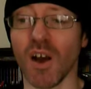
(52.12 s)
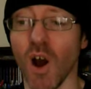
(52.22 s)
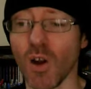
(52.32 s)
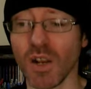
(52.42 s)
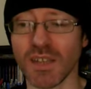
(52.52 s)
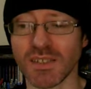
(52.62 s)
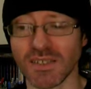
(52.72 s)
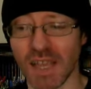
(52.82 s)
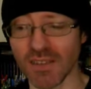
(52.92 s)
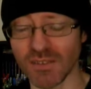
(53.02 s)
horror has
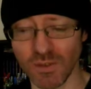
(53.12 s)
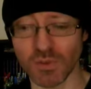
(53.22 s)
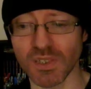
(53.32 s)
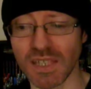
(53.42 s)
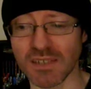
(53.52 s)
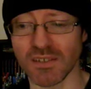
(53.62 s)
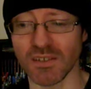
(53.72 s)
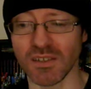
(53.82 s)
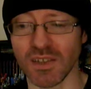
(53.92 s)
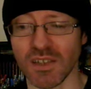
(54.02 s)
stayed this little niche
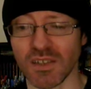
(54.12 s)
that,